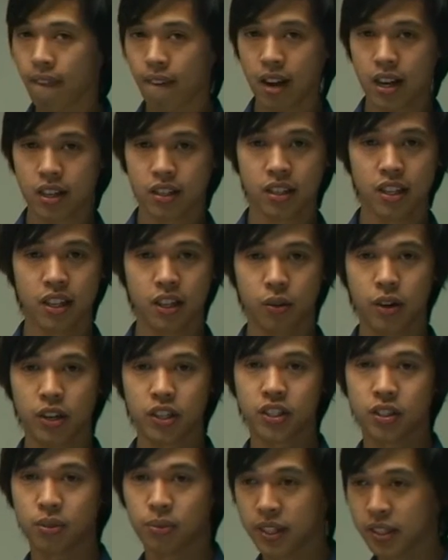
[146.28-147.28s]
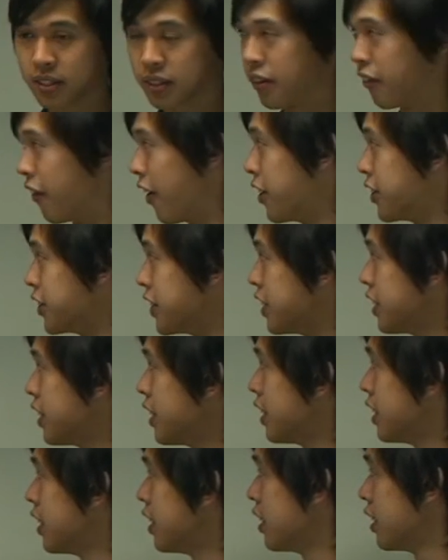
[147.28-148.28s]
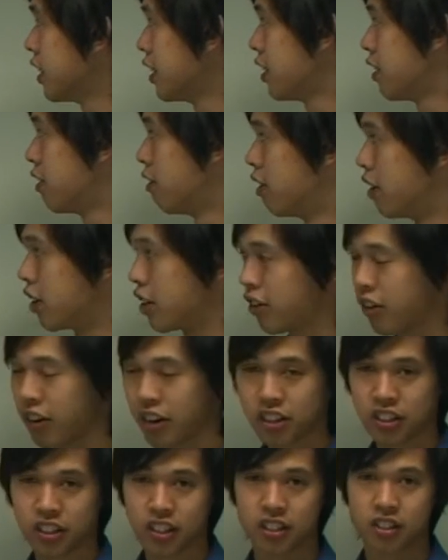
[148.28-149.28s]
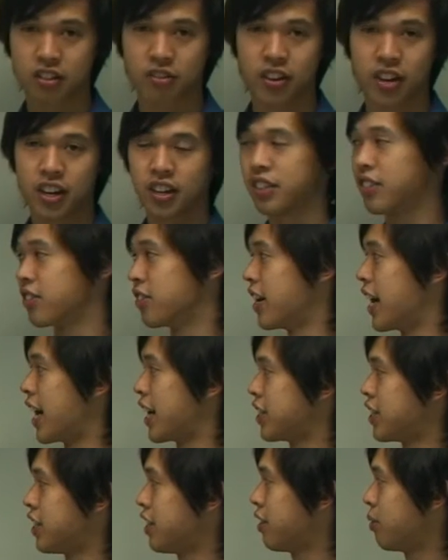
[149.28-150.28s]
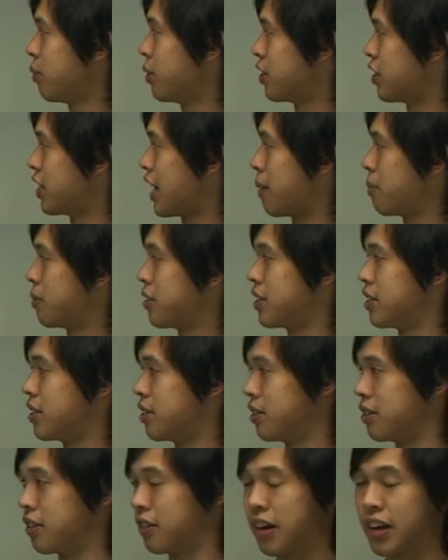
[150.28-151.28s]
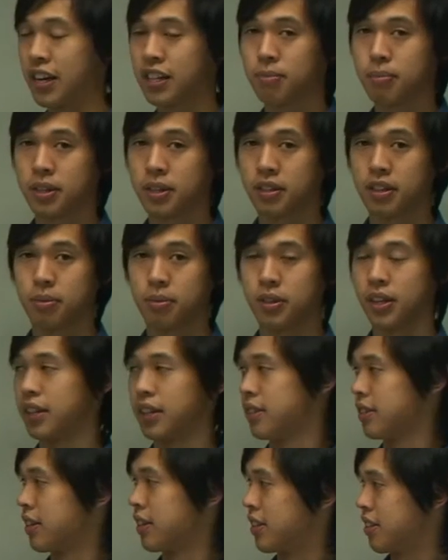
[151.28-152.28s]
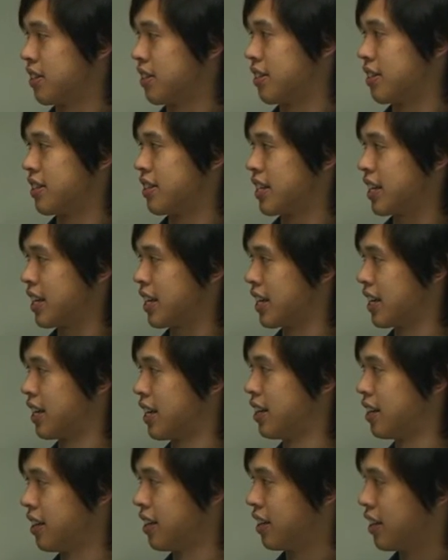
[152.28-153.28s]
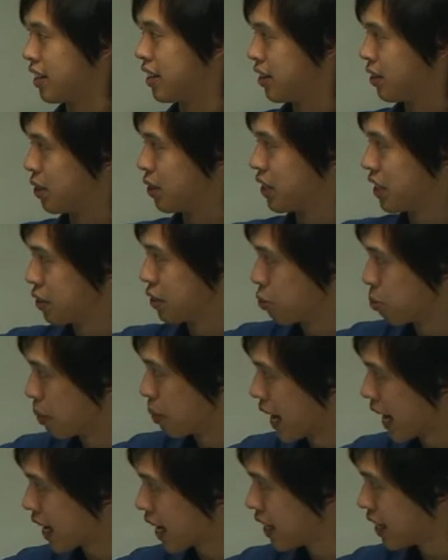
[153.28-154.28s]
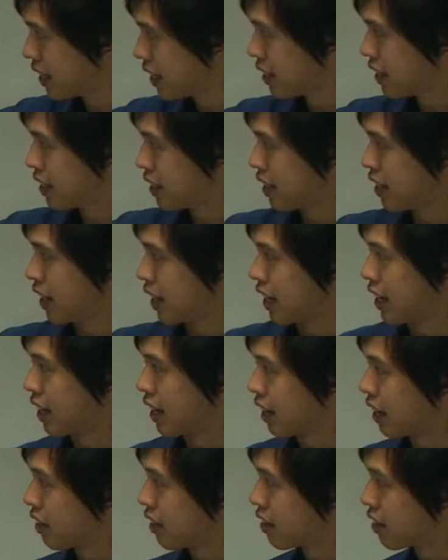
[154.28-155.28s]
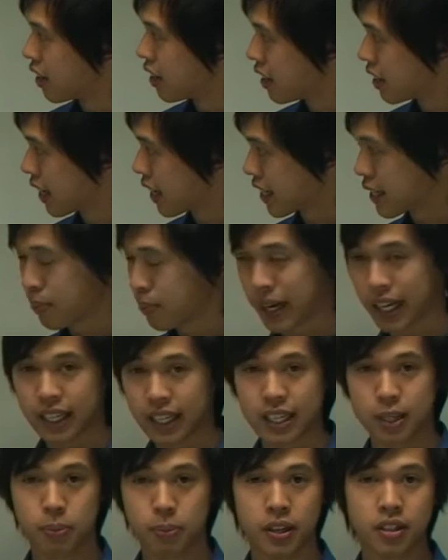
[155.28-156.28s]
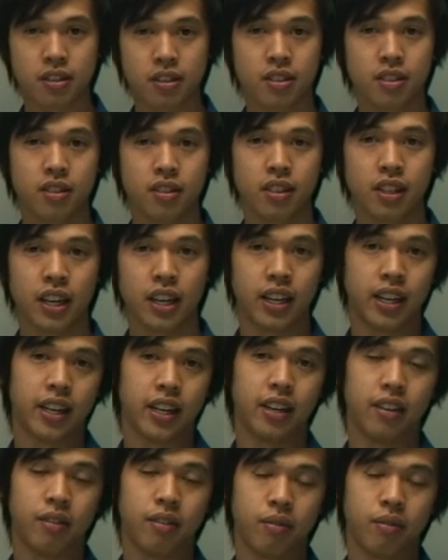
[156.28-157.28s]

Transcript: So then the question is, what is corrosion? Well, corrosion is a redox reaction which damages or degrades metal objects. As you can see here, all the little black and like speckly spots are